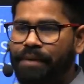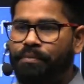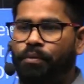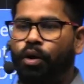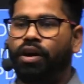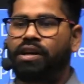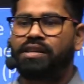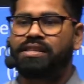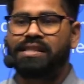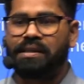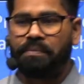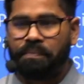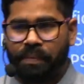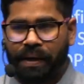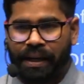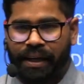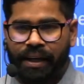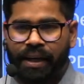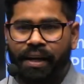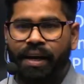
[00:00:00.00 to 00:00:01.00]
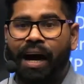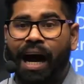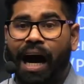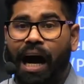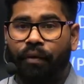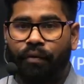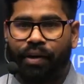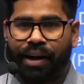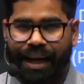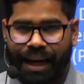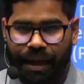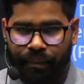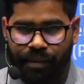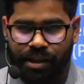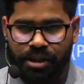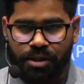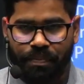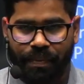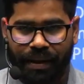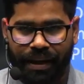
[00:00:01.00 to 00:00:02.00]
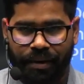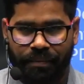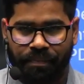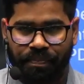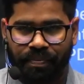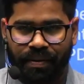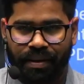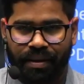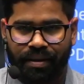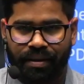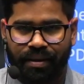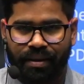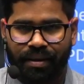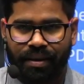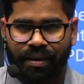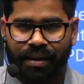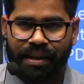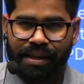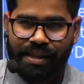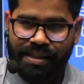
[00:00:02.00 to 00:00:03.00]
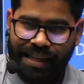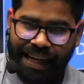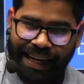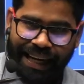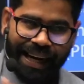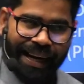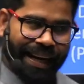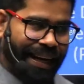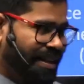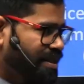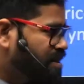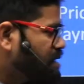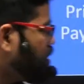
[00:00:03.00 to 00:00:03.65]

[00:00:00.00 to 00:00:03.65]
or simply our MSP. Second is